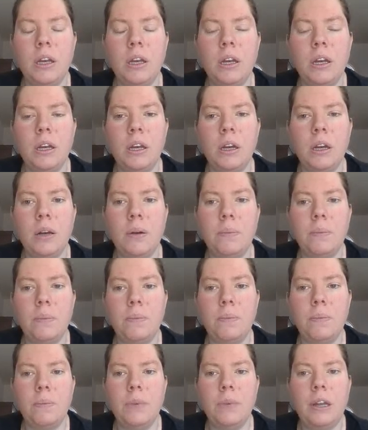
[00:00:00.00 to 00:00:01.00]

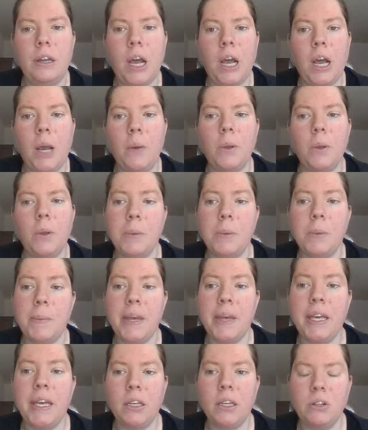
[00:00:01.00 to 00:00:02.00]
that I will be
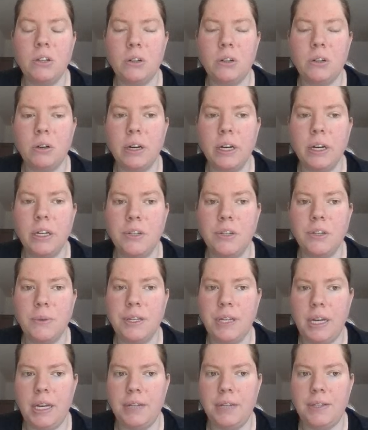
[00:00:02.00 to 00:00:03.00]
making sure in
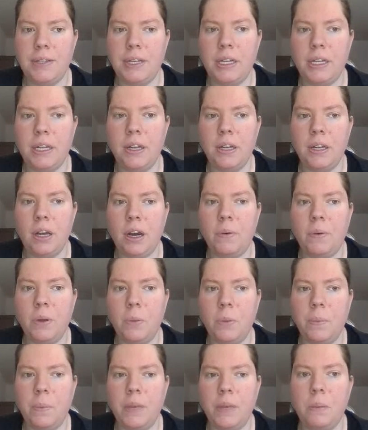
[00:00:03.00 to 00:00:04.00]
2018 that I
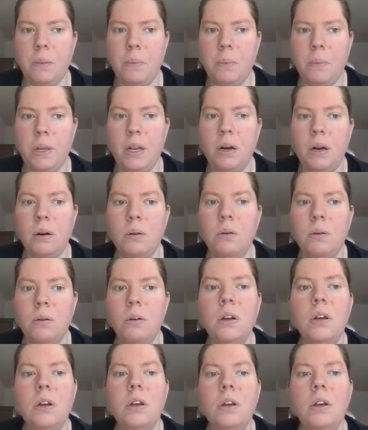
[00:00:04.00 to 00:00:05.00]
will be below
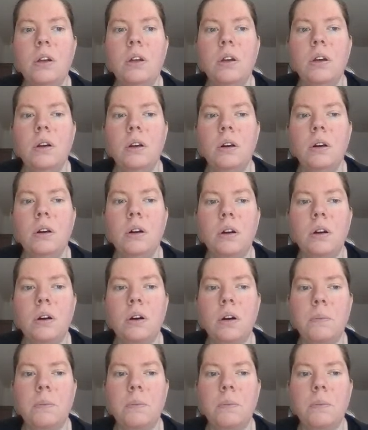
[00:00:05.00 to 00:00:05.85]
or